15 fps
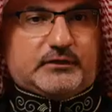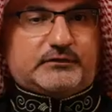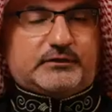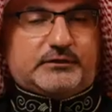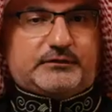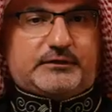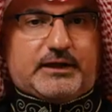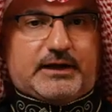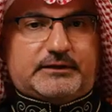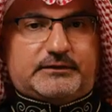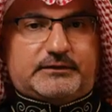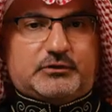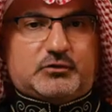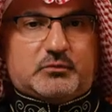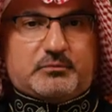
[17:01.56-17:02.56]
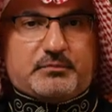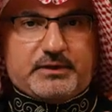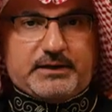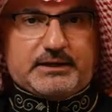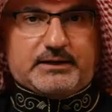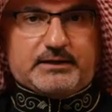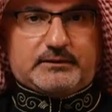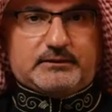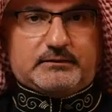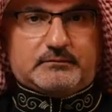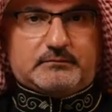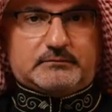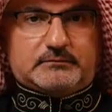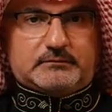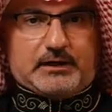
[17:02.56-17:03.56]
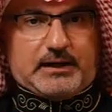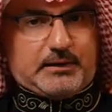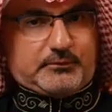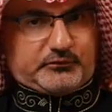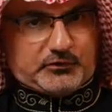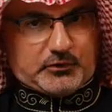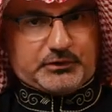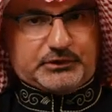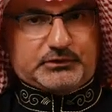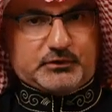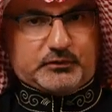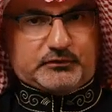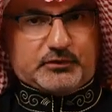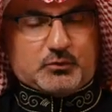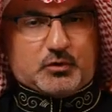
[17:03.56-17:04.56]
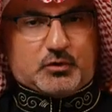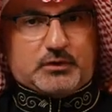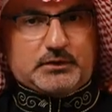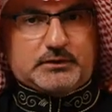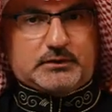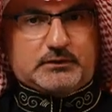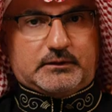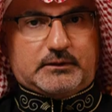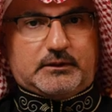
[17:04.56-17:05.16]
tells us that you're being, I'm sorry to use the word,